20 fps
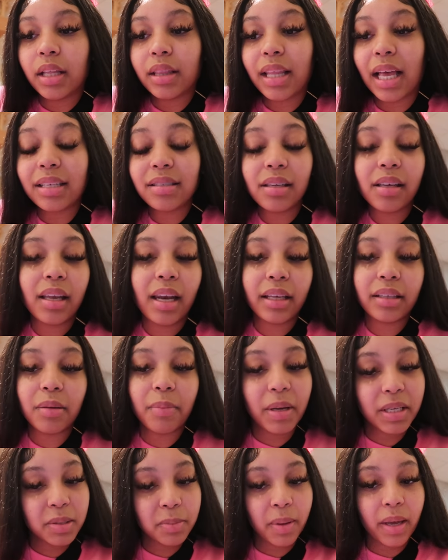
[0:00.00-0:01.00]
that's looking like the
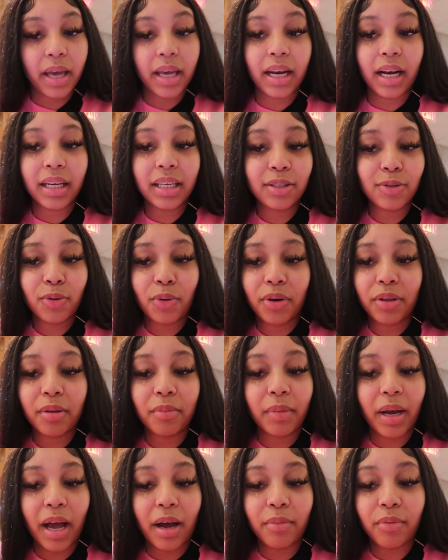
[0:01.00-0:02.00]
best bet and i need to order
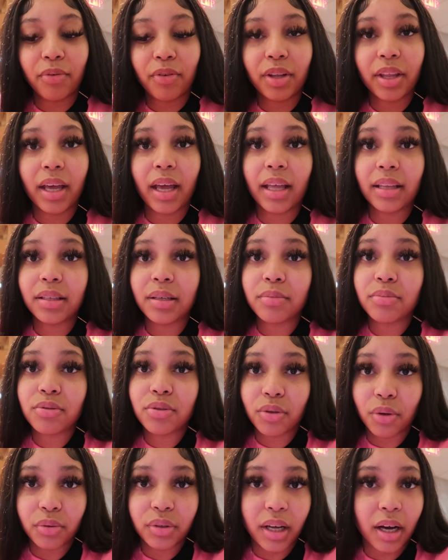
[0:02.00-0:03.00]
them now before they end up
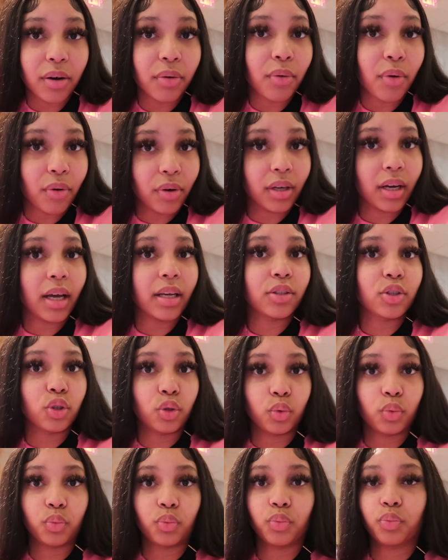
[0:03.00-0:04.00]
sold out online
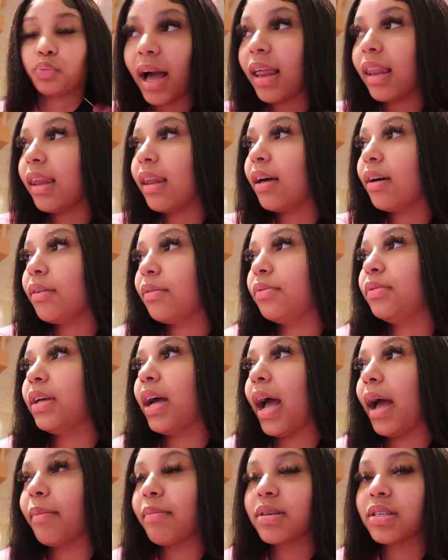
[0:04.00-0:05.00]
too i love the
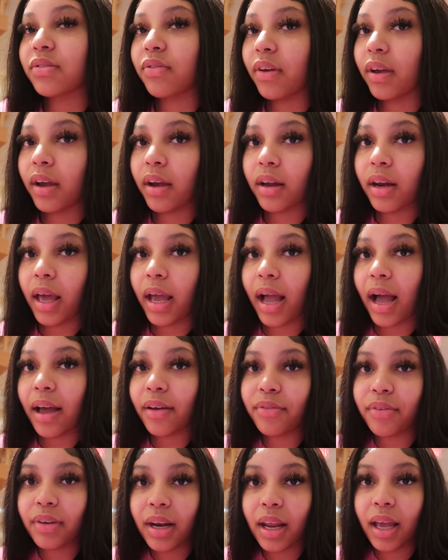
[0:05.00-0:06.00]
atmosphere here like
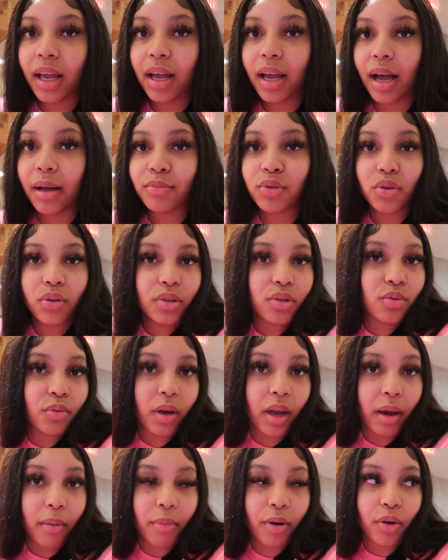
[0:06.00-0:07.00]
i feel like i'm talking to a
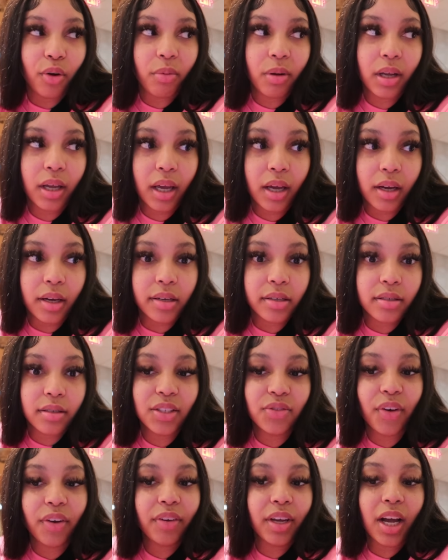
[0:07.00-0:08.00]
camera nobody cares
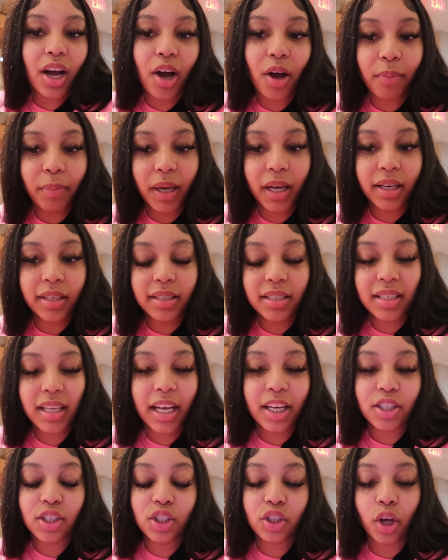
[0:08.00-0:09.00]
it's very calming here it's like
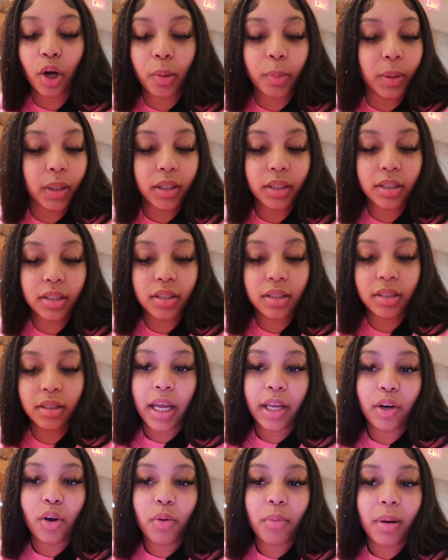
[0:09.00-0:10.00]
a starbucks
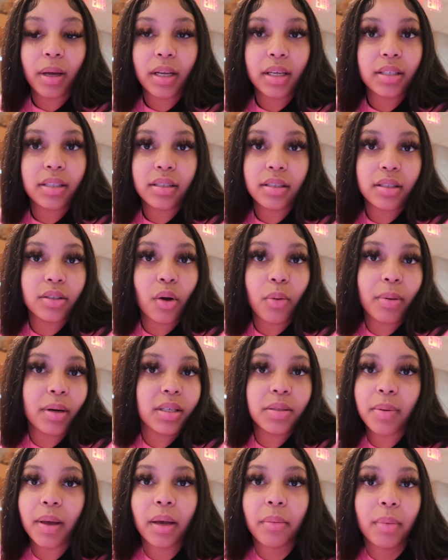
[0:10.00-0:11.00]
like nobody's
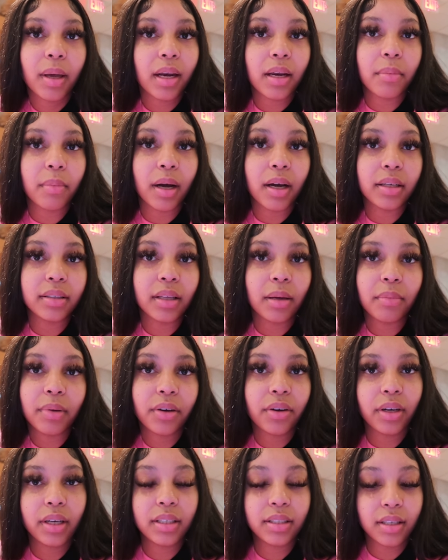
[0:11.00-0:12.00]
nobody's paying me any mind i'm
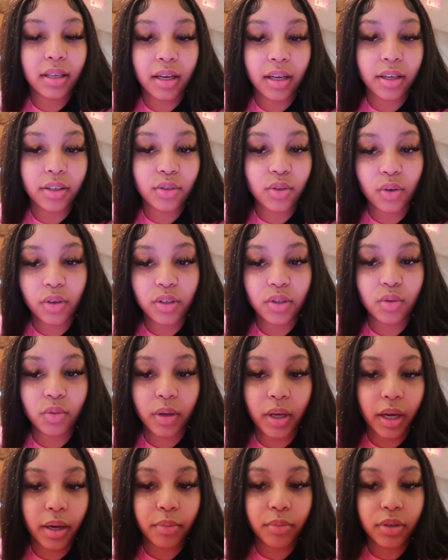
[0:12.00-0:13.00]
literally sitting here talking to a
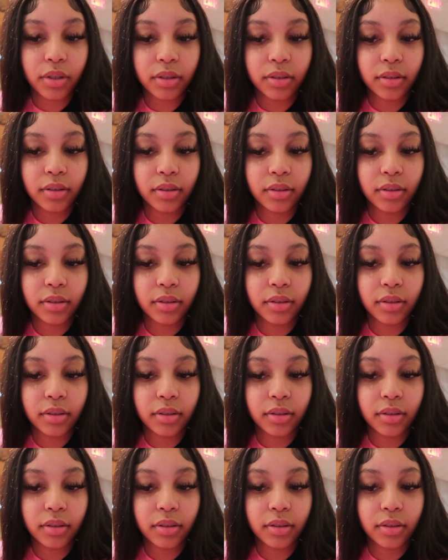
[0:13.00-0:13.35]
camera